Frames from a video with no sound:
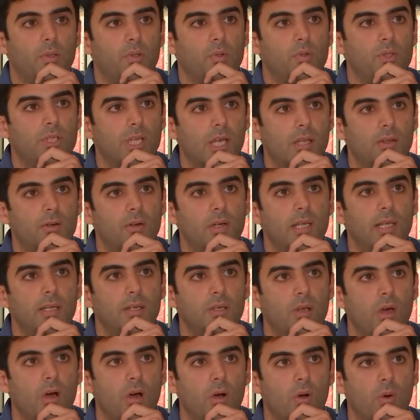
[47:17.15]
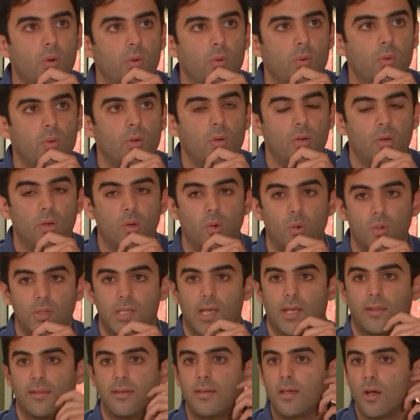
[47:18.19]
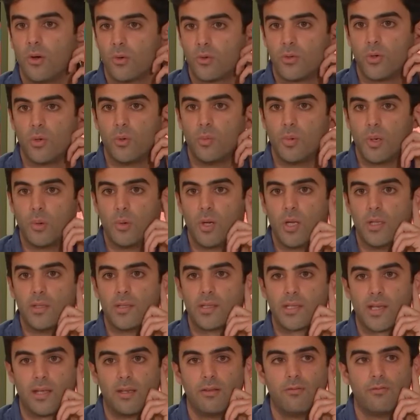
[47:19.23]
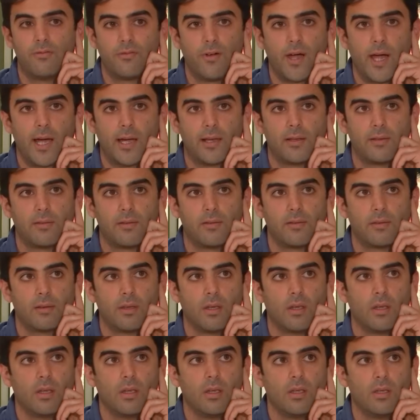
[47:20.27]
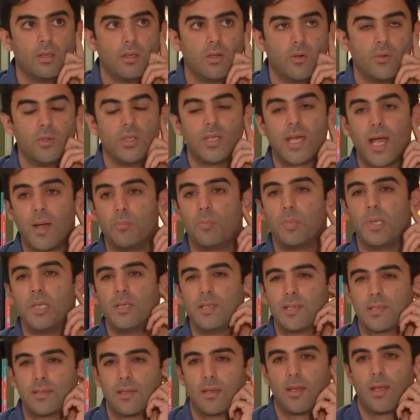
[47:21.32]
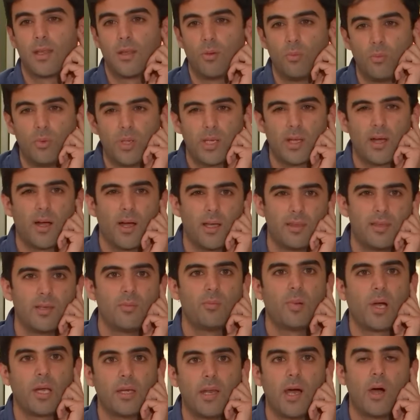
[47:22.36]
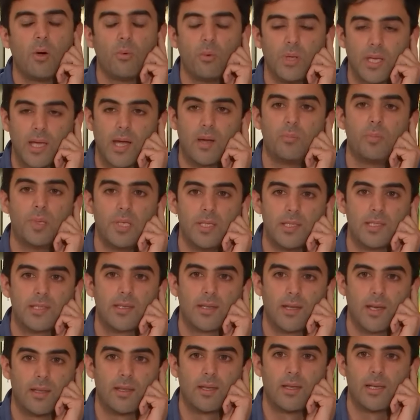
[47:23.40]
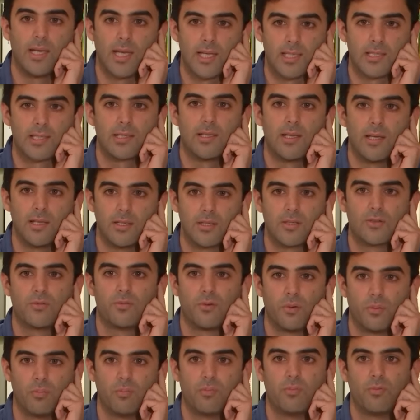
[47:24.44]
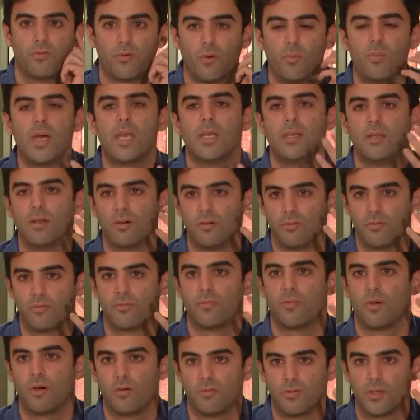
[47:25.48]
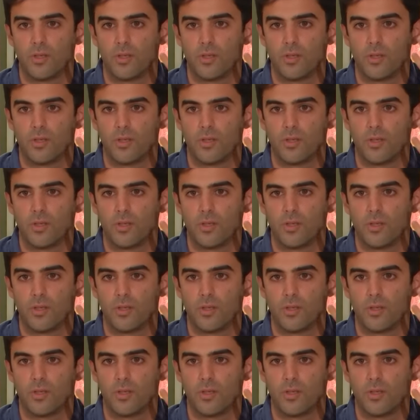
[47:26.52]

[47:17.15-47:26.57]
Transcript: You generally know who was at the October ones, and in fact, you know, you can piece together, I think by now we can piece together guest lists for many of